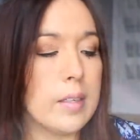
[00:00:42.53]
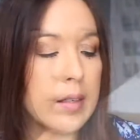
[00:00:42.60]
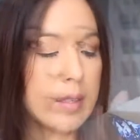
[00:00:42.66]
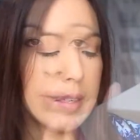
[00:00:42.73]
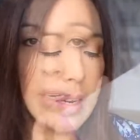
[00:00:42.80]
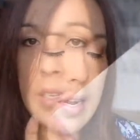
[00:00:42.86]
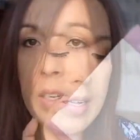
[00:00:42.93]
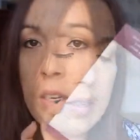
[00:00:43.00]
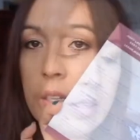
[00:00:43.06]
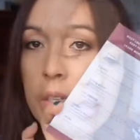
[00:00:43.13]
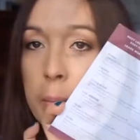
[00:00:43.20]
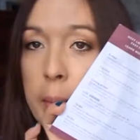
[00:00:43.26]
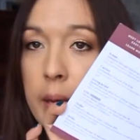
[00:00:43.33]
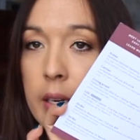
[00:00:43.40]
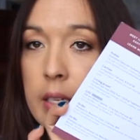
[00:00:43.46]
All right, on
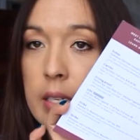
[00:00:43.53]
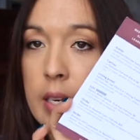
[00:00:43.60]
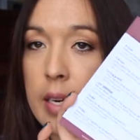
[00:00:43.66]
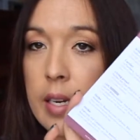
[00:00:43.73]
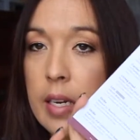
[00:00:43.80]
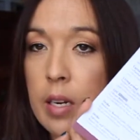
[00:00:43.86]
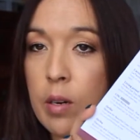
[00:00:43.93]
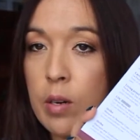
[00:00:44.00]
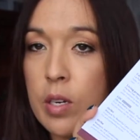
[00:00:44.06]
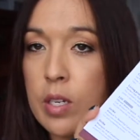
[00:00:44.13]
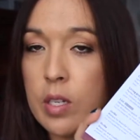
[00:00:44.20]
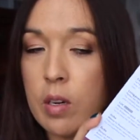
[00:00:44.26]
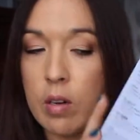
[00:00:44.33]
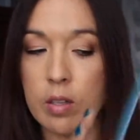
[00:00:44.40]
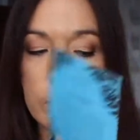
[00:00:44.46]
the back side here
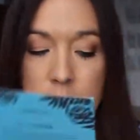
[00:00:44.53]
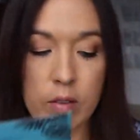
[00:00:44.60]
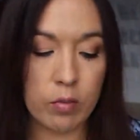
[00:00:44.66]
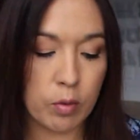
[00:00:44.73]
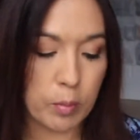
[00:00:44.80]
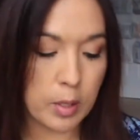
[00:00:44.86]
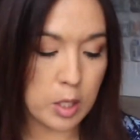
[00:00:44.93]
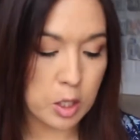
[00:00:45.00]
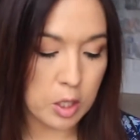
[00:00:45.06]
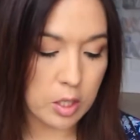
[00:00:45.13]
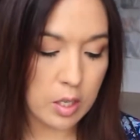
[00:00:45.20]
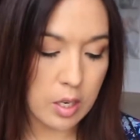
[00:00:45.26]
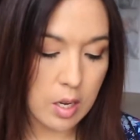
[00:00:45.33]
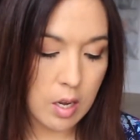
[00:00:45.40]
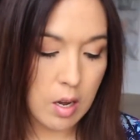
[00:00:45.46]
is all the information
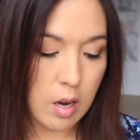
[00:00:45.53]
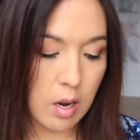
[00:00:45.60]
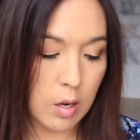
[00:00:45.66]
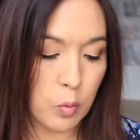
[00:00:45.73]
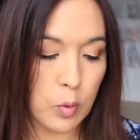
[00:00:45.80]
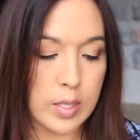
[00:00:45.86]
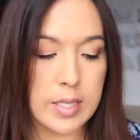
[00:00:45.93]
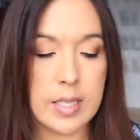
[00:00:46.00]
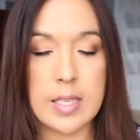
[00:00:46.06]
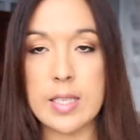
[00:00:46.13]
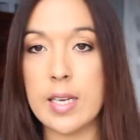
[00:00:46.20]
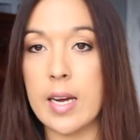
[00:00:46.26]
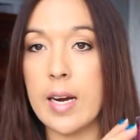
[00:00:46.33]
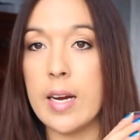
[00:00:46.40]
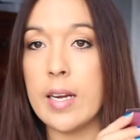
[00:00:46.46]
on what's
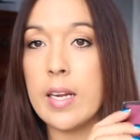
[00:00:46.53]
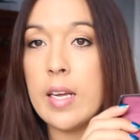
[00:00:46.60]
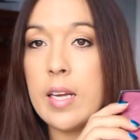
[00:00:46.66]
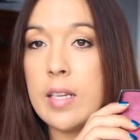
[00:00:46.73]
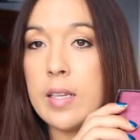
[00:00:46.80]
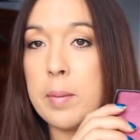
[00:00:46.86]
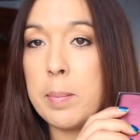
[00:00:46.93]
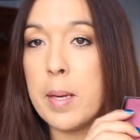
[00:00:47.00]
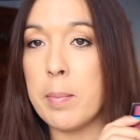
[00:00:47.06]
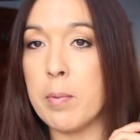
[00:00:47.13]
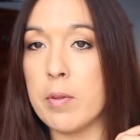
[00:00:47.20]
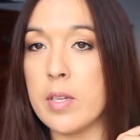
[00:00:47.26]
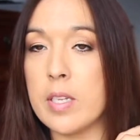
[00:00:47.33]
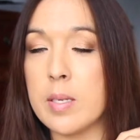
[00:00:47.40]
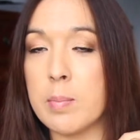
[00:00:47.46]
inside. The
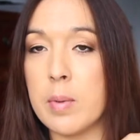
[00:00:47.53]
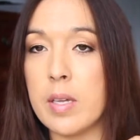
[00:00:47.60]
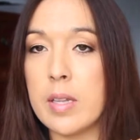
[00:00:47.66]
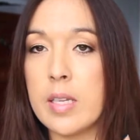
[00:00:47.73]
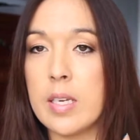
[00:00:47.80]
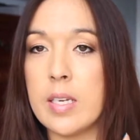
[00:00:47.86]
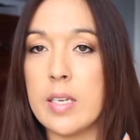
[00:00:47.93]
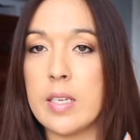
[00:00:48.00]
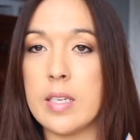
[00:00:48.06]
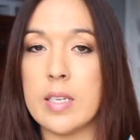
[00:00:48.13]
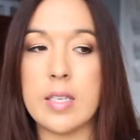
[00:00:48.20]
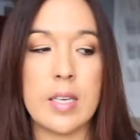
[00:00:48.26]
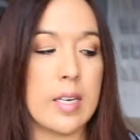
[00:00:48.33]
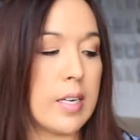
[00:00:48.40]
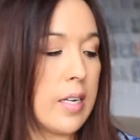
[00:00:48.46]
paper this month
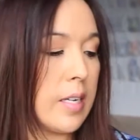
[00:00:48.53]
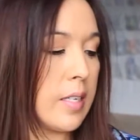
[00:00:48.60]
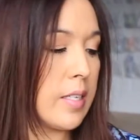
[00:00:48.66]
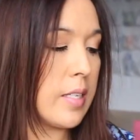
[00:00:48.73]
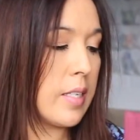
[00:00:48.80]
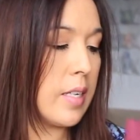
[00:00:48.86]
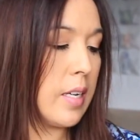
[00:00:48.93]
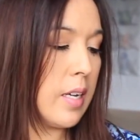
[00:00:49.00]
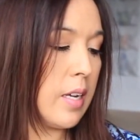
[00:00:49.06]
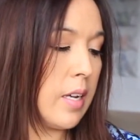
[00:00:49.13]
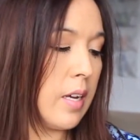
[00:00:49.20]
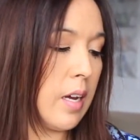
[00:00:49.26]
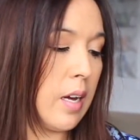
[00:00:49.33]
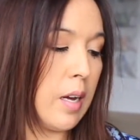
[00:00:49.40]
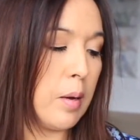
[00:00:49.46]
is a nice
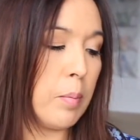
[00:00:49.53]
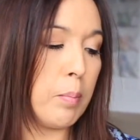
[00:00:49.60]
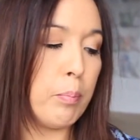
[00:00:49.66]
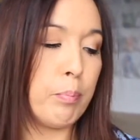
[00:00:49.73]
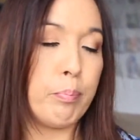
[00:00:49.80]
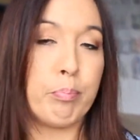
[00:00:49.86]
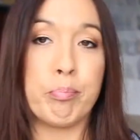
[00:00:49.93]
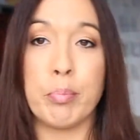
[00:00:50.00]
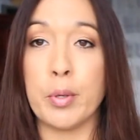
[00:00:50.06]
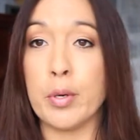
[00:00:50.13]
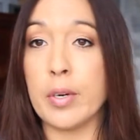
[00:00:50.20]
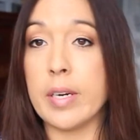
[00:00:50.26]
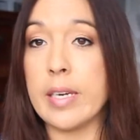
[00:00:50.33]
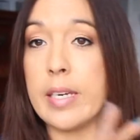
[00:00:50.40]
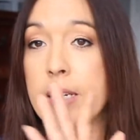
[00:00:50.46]
um,
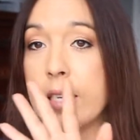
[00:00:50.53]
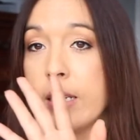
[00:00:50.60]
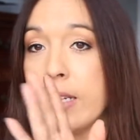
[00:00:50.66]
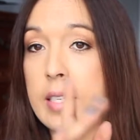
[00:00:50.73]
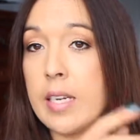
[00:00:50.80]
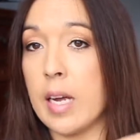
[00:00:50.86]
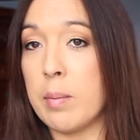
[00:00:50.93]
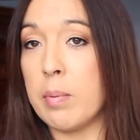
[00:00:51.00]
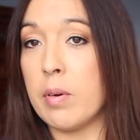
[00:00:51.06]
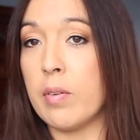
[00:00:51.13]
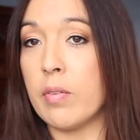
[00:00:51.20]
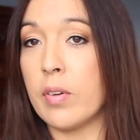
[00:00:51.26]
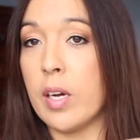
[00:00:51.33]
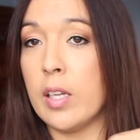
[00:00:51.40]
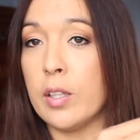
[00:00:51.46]
burgundy type
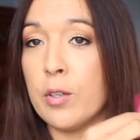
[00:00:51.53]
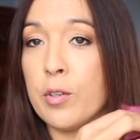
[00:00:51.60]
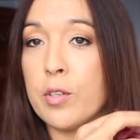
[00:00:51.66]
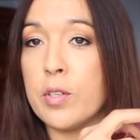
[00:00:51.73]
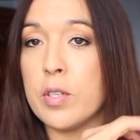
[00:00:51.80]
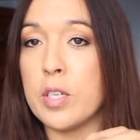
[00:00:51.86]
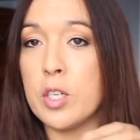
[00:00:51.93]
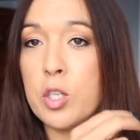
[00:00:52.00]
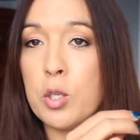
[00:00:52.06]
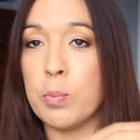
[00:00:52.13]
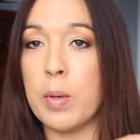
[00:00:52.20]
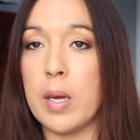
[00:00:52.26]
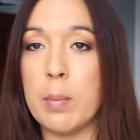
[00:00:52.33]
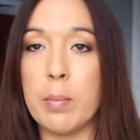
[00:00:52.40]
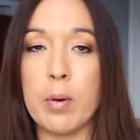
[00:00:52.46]
of colored tissue
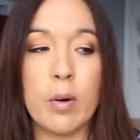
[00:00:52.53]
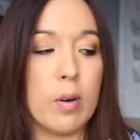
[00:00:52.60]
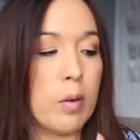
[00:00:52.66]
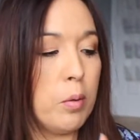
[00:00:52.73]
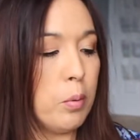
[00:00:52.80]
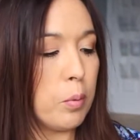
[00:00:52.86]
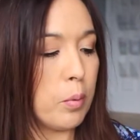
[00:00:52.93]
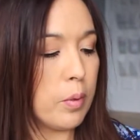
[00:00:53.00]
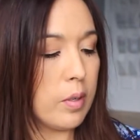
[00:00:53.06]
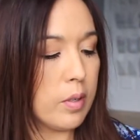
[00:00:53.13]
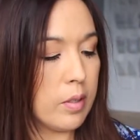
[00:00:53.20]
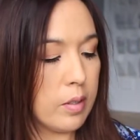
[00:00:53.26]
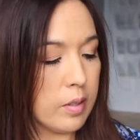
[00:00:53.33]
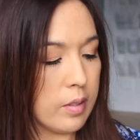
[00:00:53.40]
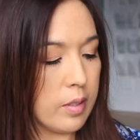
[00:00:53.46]
paper. Oh,
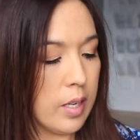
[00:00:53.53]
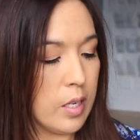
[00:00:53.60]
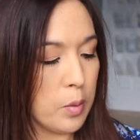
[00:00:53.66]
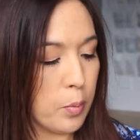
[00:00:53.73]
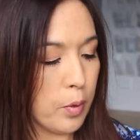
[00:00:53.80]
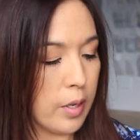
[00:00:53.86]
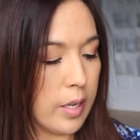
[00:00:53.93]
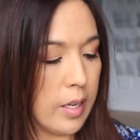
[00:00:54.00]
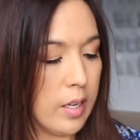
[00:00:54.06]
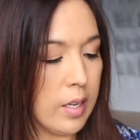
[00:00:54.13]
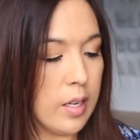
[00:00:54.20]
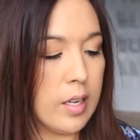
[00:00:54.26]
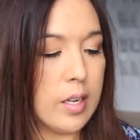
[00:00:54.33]
that's pretty.